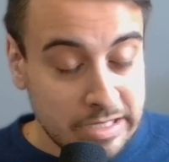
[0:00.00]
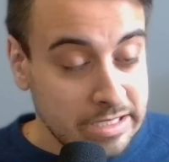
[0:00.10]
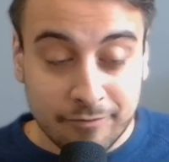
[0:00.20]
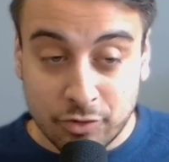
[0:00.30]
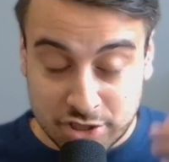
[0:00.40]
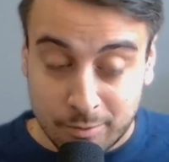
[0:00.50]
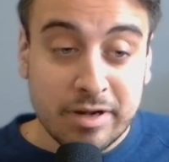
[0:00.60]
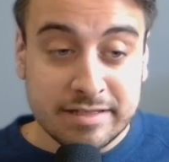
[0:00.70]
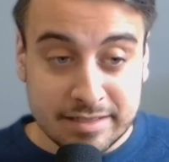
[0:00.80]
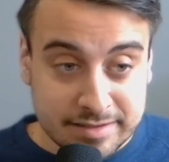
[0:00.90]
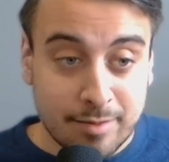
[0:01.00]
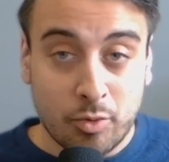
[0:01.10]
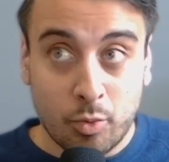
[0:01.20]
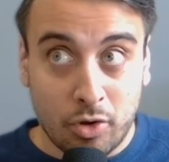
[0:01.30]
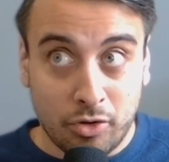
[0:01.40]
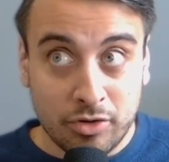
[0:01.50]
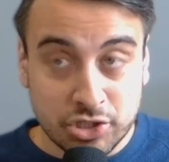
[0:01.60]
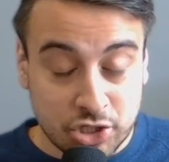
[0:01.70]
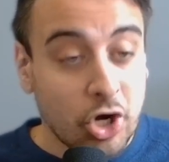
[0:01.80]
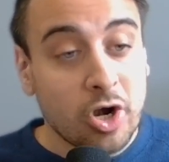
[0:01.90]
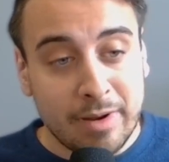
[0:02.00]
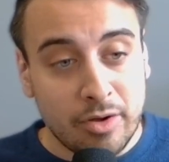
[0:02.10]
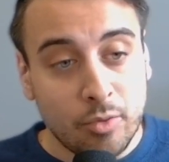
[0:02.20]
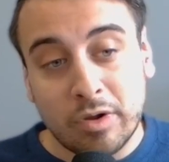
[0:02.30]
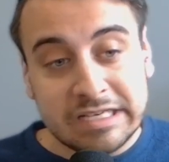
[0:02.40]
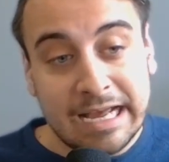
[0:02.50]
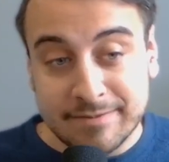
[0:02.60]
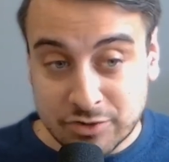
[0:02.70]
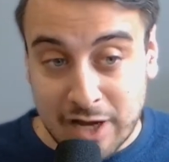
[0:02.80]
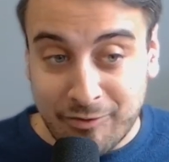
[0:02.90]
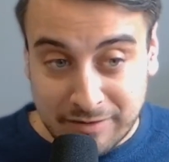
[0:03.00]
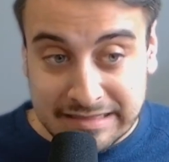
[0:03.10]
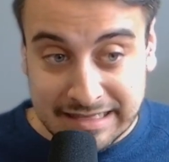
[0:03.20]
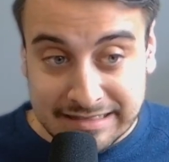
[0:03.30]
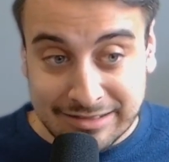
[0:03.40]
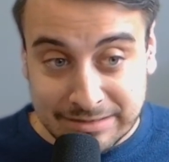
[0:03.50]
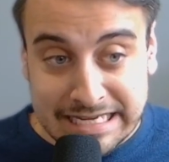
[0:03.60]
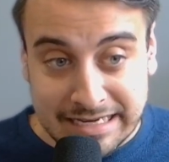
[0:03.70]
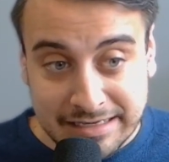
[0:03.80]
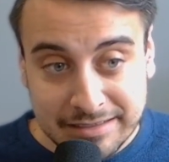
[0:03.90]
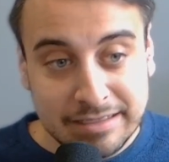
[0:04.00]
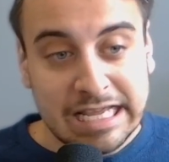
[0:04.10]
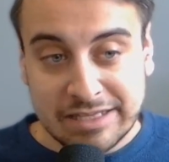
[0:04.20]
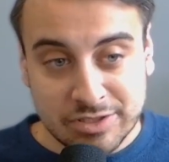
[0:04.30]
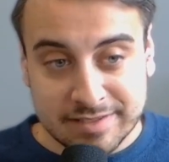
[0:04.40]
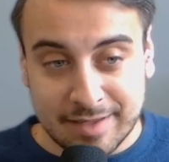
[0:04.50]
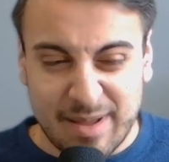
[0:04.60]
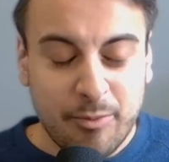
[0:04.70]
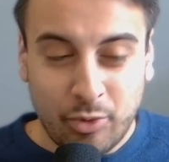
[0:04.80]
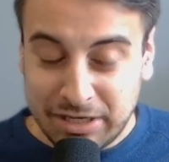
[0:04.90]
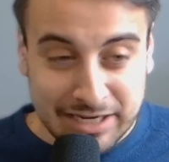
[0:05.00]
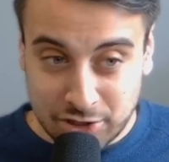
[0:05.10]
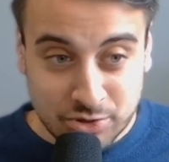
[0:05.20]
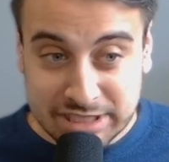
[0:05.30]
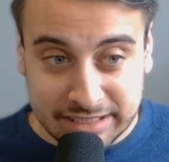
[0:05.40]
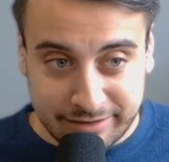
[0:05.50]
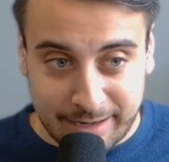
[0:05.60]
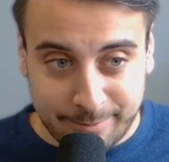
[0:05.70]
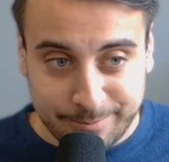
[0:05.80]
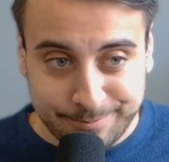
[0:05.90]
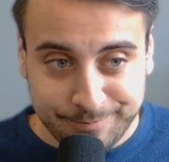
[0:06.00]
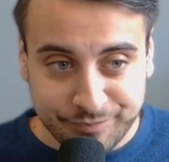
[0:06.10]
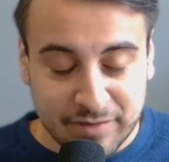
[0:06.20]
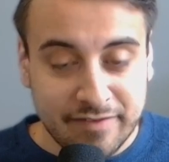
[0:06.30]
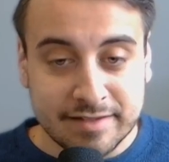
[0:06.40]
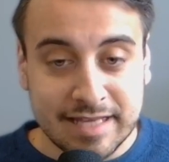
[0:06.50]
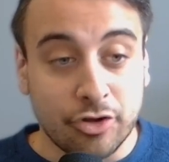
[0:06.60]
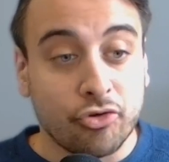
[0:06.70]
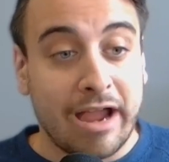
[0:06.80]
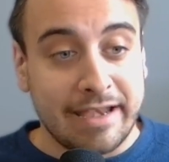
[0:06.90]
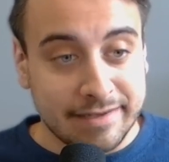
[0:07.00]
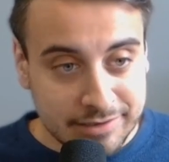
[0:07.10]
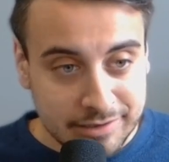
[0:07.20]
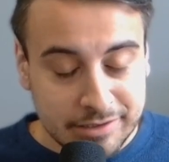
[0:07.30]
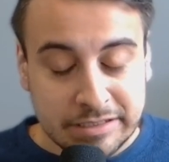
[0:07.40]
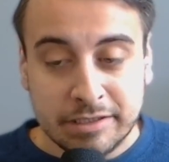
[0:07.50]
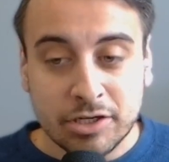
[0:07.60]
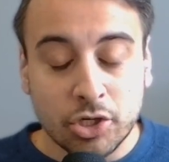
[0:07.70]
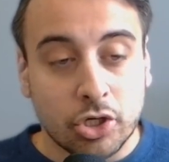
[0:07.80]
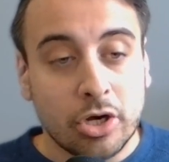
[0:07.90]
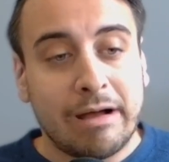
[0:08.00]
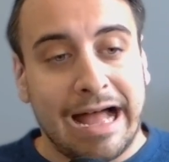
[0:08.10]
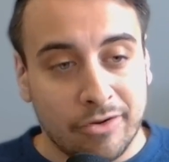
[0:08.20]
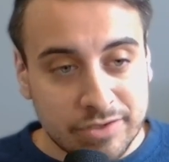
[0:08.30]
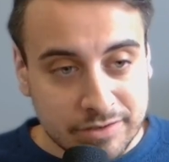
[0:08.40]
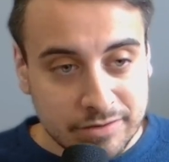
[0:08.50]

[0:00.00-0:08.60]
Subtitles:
for some reason, someone will determine what types of software they think they'll need. So they say, maybe we need a new CRM. And they say, great, go out